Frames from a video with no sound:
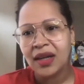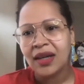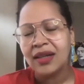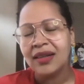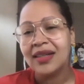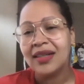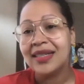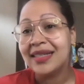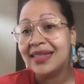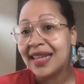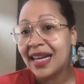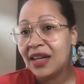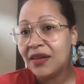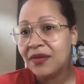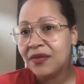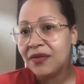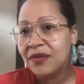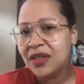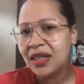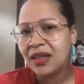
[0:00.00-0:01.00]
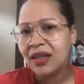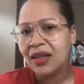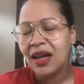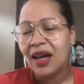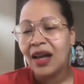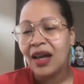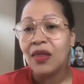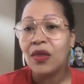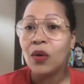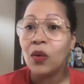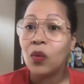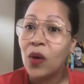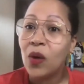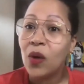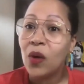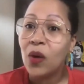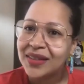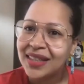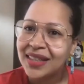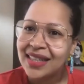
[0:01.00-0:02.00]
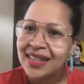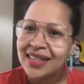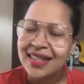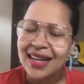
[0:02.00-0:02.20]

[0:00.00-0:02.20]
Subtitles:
the safety, the wellness,